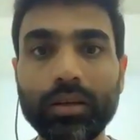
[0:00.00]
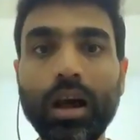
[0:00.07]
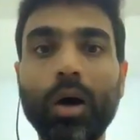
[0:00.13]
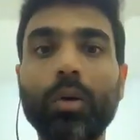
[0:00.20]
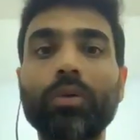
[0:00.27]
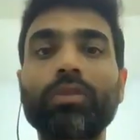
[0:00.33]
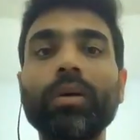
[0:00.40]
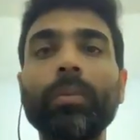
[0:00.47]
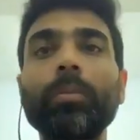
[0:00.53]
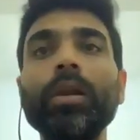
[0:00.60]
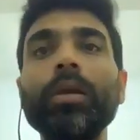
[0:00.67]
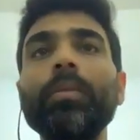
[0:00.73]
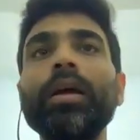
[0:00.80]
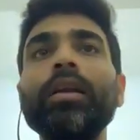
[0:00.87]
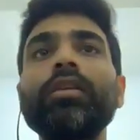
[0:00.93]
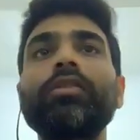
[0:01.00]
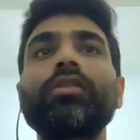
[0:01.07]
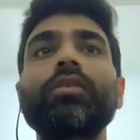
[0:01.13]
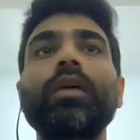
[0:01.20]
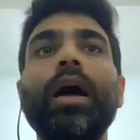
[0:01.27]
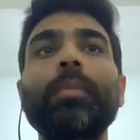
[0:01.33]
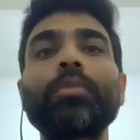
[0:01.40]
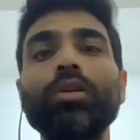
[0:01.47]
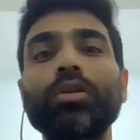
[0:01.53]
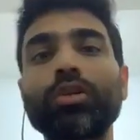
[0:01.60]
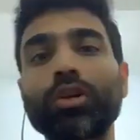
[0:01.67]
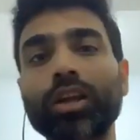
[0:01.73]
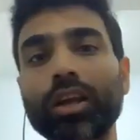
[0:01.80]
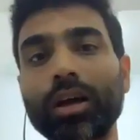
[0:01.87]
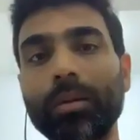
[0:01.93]
Now, supplements, I'm
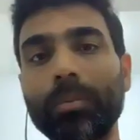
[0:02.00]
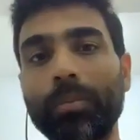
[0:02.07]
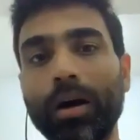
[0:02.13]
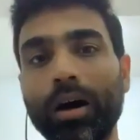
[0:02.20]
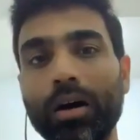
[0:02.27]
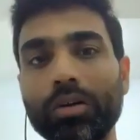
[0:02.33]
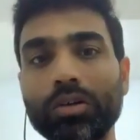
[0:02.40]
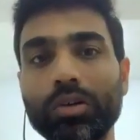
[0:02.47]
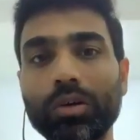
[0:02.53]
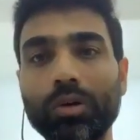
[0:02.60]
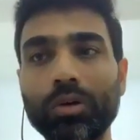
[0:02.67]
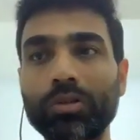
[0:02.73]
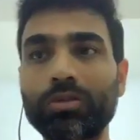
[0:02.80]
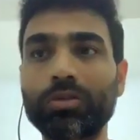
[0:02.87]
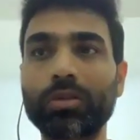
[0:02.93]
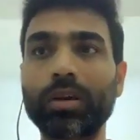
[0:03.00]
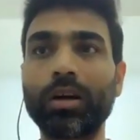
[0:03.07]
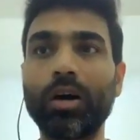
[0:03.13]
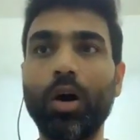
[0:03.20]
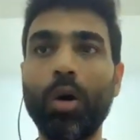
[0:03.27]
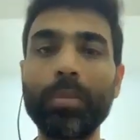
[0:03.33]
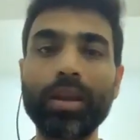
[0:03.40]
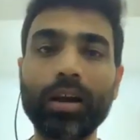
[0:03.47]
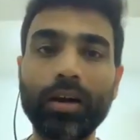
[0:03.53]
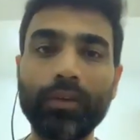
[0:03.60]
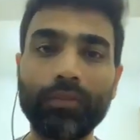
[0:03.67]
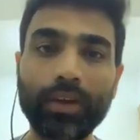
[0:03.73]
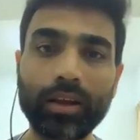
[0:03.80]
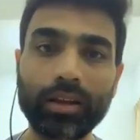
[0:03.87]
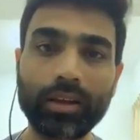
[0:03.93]
not talking about those
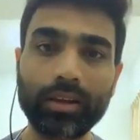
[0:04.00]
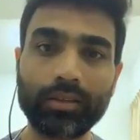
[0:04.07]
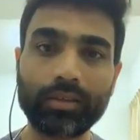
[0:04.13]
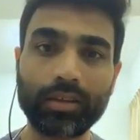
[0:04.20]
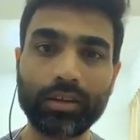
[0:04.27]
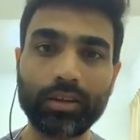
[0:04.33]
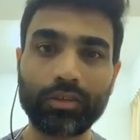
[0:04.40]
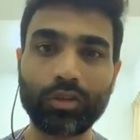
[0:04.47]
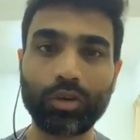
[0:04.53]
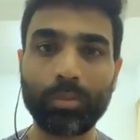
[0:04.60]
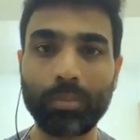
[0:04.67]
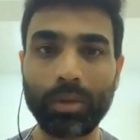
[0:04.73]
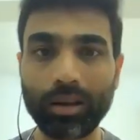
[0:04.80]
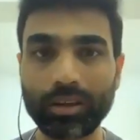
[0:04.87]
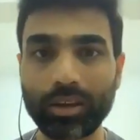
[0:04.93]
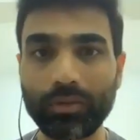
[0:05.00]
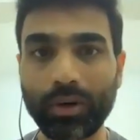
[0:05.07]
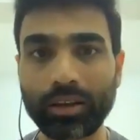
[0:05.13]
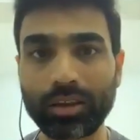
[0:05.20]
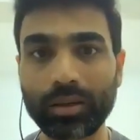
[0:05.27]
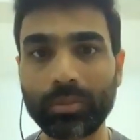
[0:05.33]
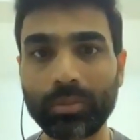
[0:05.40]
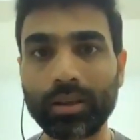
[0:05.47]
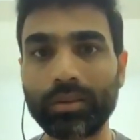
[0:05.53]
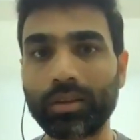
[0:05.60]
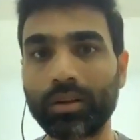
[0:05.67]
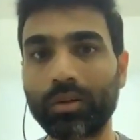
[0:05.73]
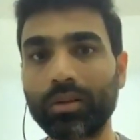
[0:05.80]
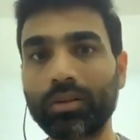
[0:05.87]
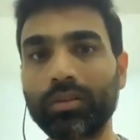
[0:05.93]
omega fatty acids or multivitamins
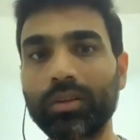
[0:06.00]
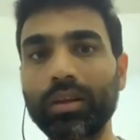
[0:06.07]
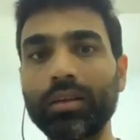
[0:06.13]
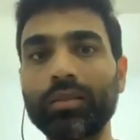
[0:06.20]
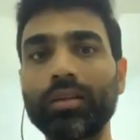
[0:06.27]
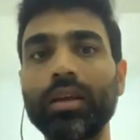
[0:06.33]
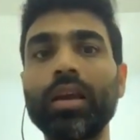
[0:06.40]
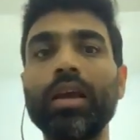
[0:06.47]
and all those things.